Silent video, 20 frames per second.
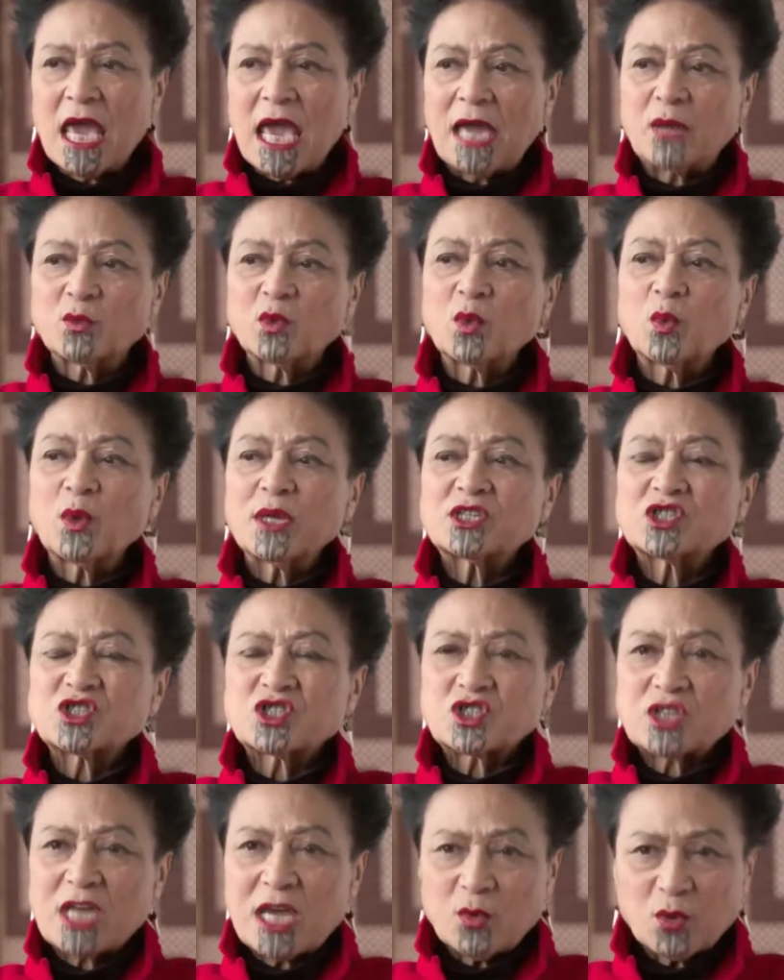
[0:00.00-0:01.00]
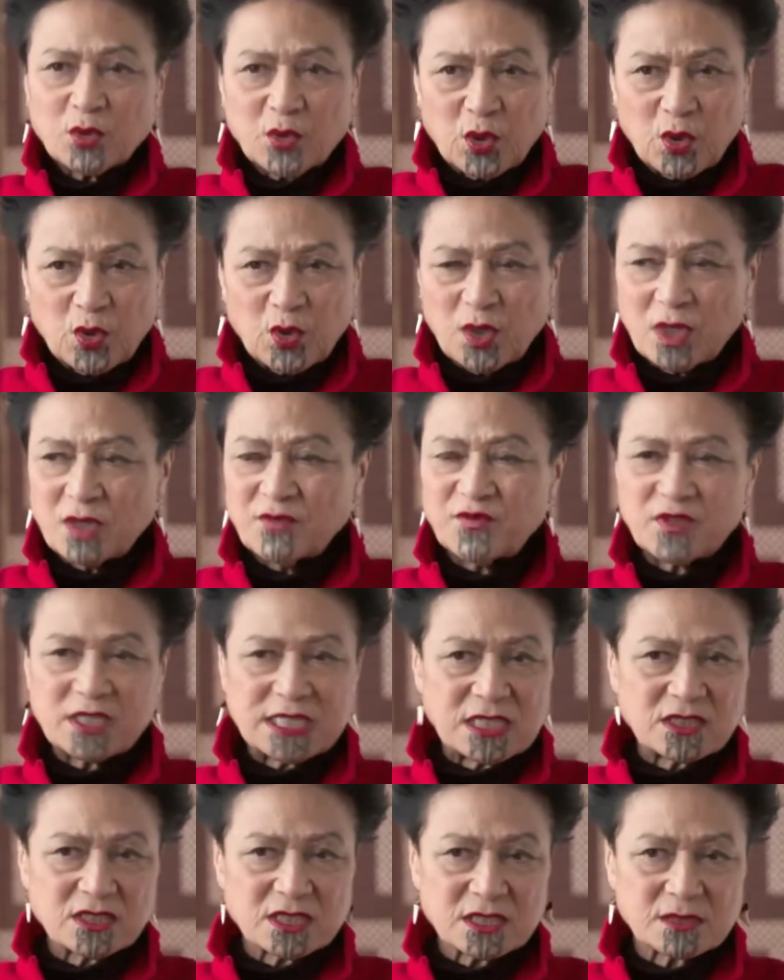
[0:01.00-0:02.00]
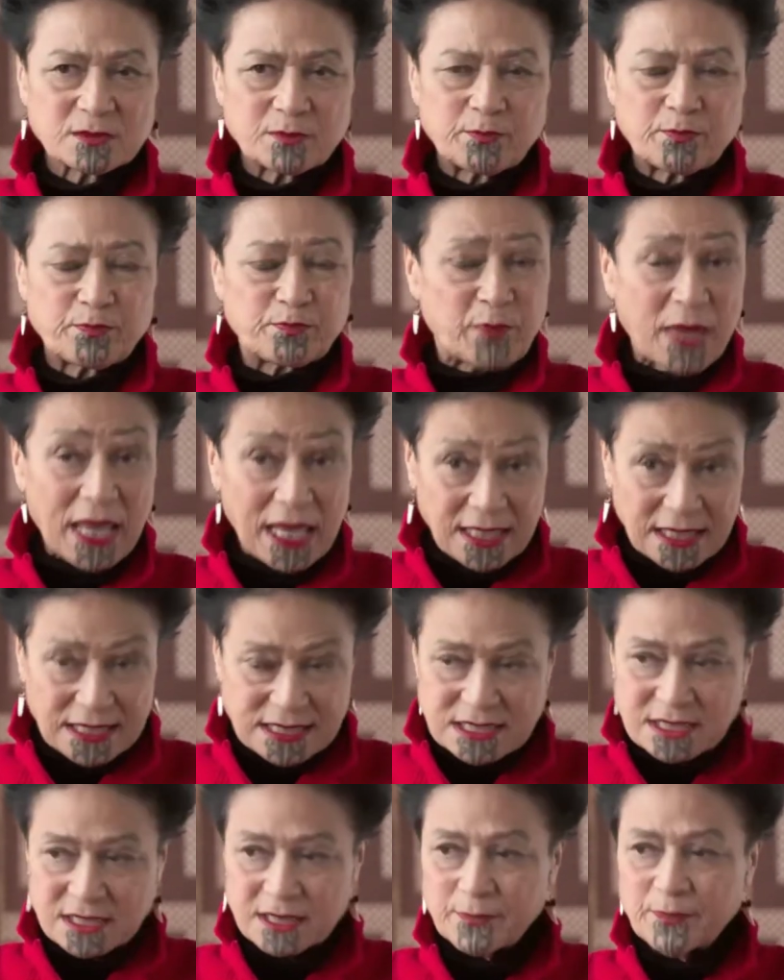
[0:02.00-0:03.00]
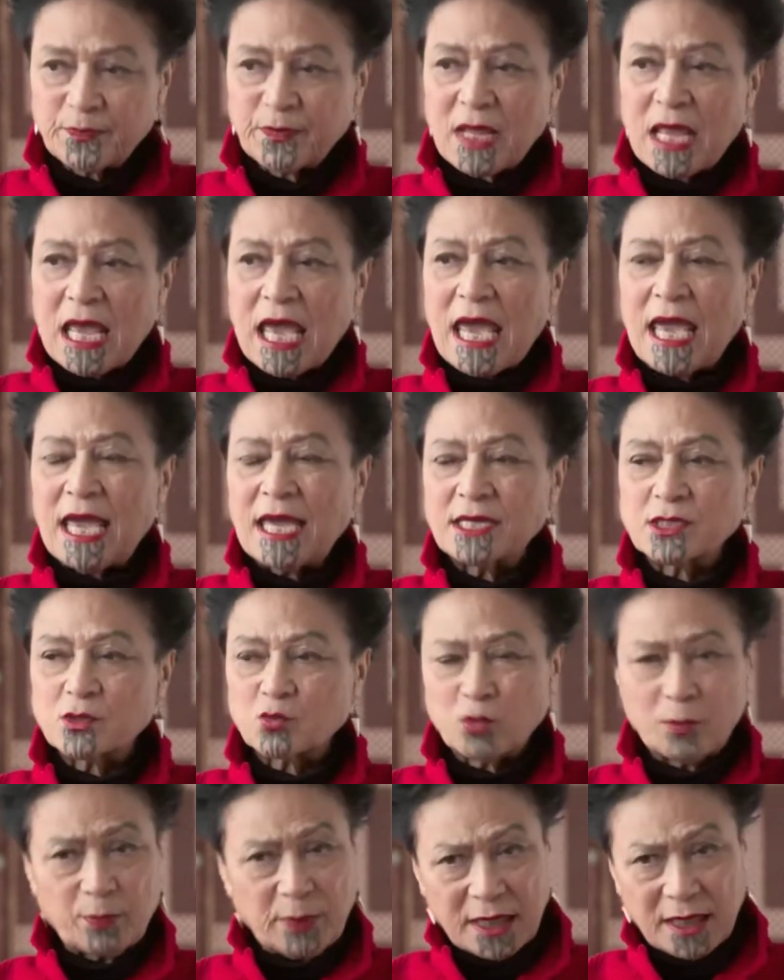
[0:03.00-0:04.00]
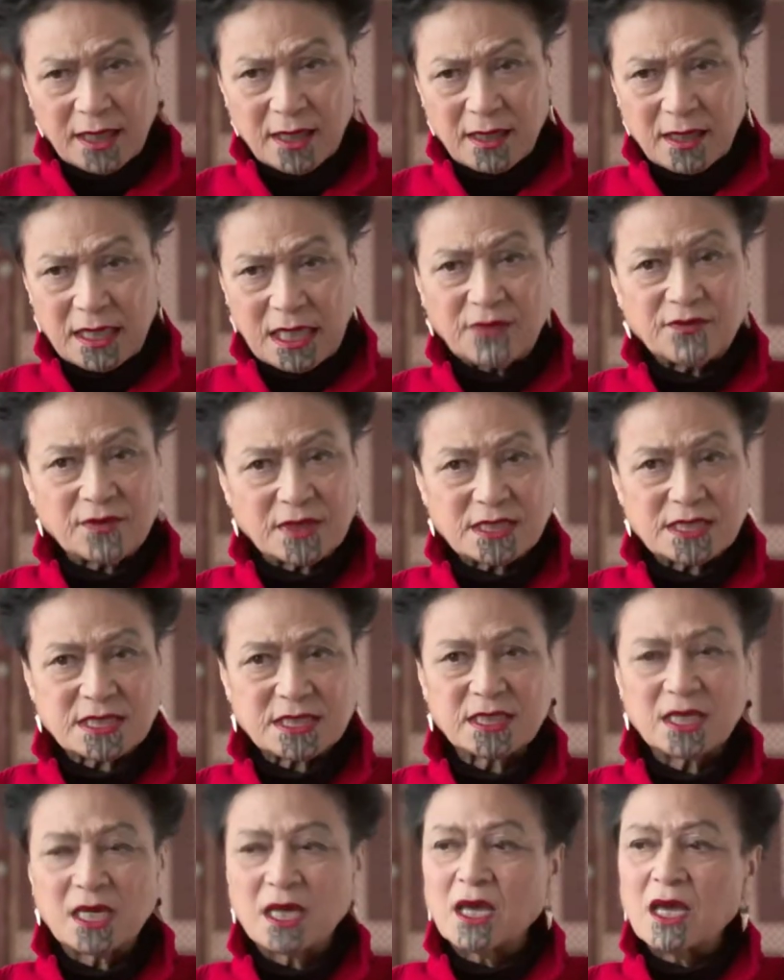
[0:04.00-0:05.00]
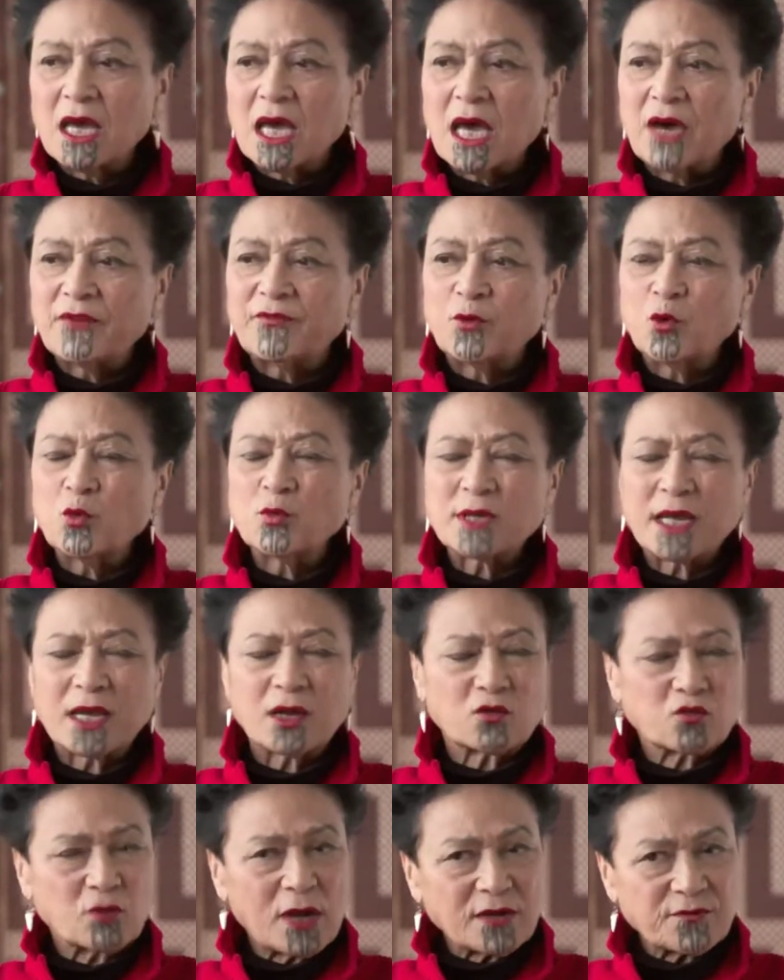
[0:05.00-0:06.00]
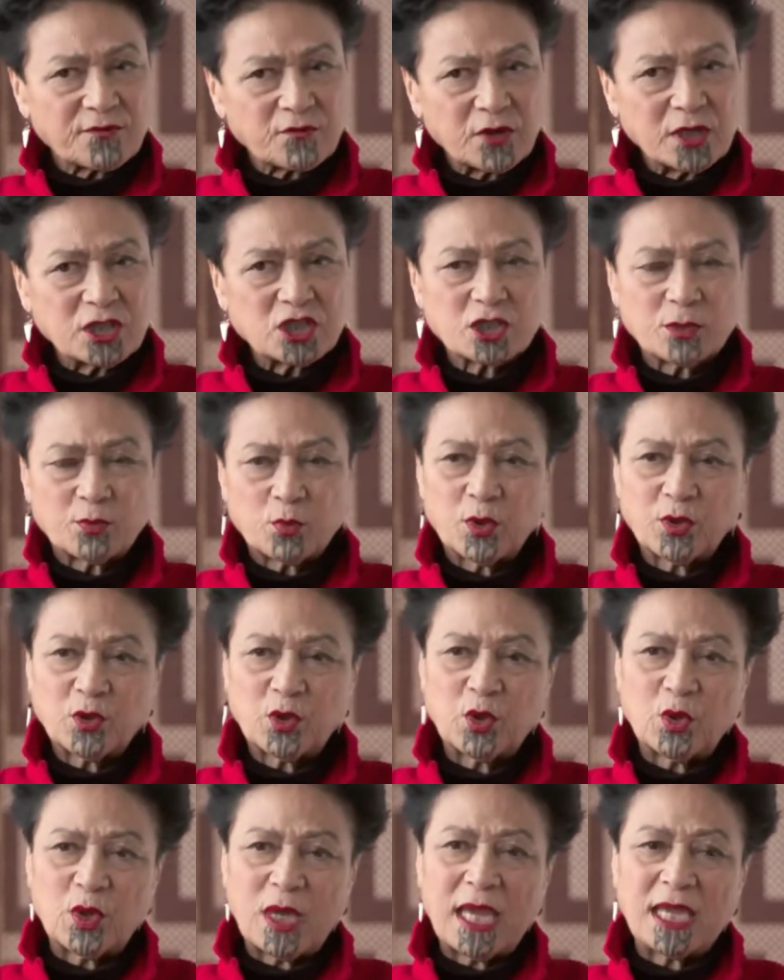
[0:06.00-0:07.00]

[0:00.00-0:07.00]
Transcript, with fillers: And we went to stay with her in Fidel's palace, and Rebecca Evans uh, formed a great friendship with her.